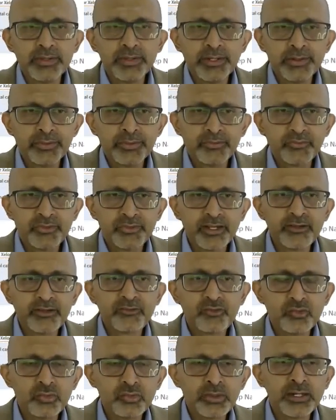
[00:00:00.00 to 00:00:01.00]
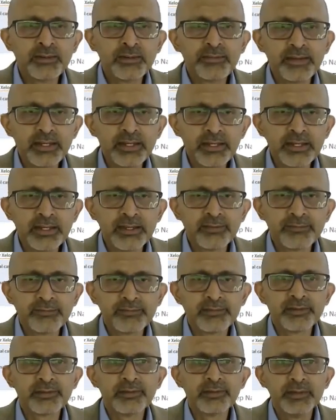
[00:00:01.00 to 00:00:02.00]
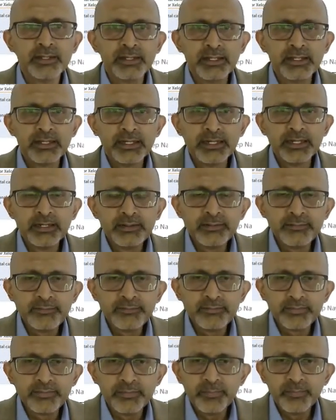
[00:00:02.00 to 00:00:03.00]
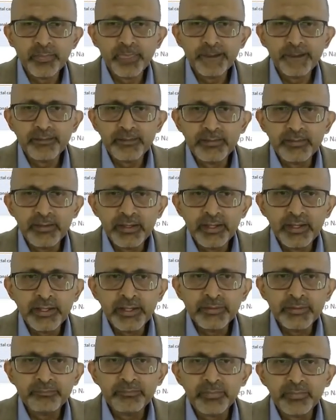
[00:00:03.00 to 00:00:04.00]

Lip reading: stage 2 and 3 cancer, it is the,